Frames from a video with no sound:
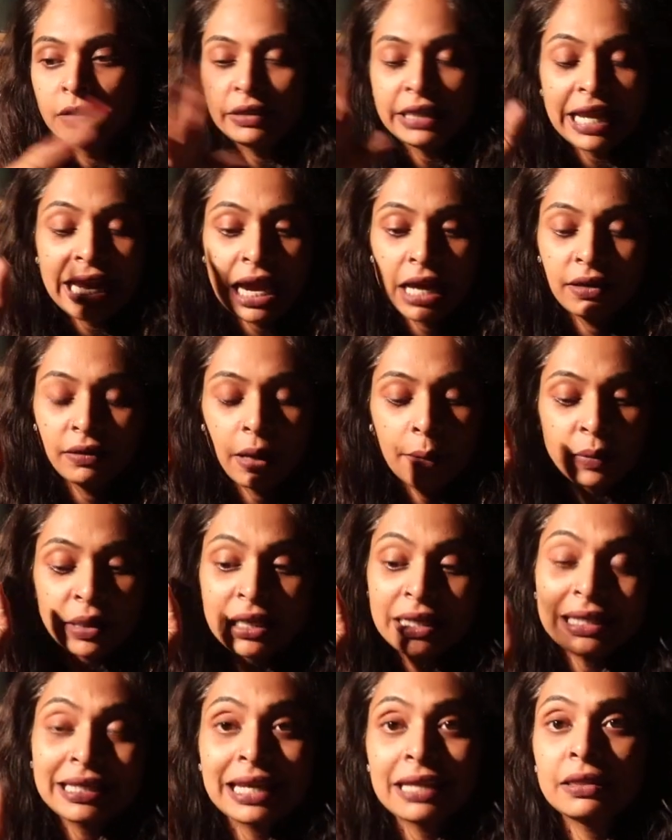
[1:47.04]
yeah, I'm
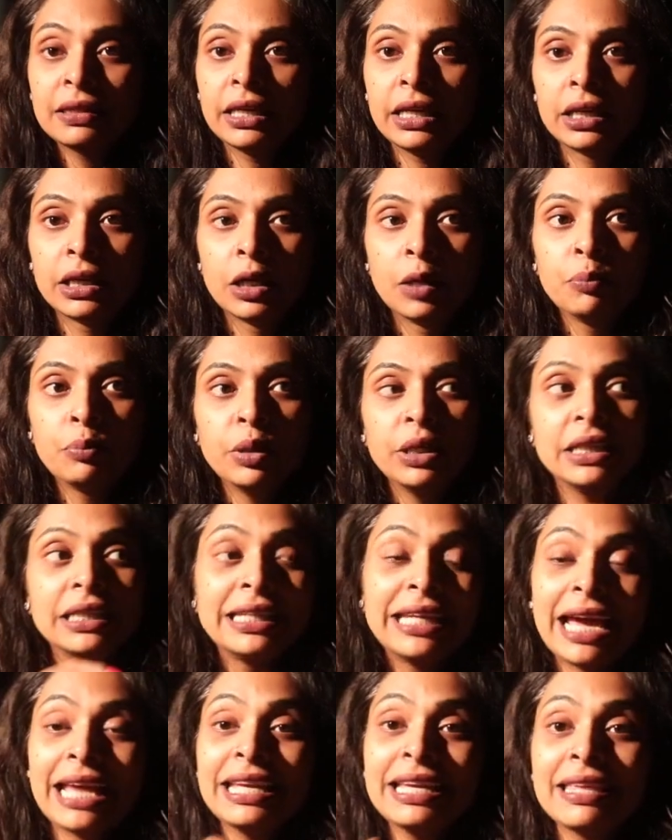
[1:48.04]
going to get there,
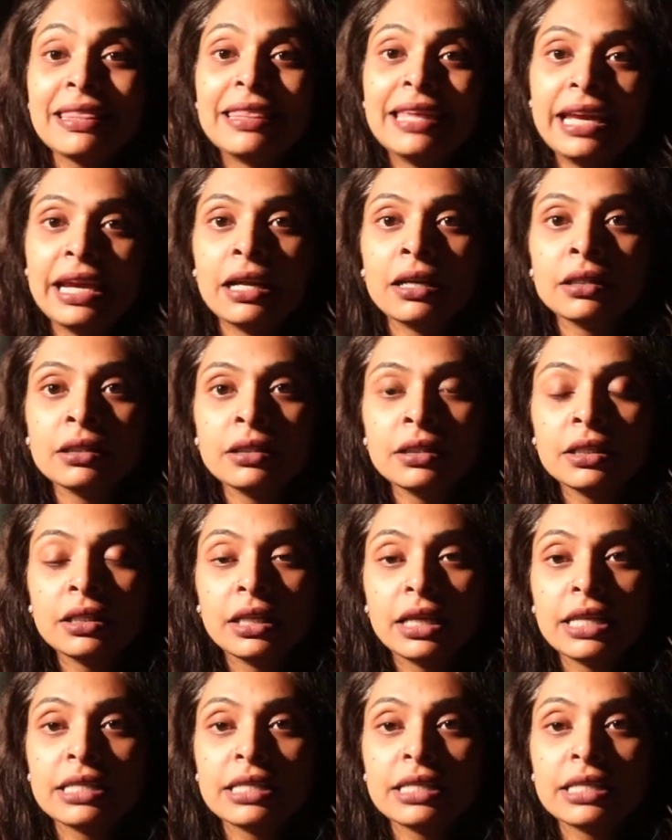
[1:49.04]
but getting there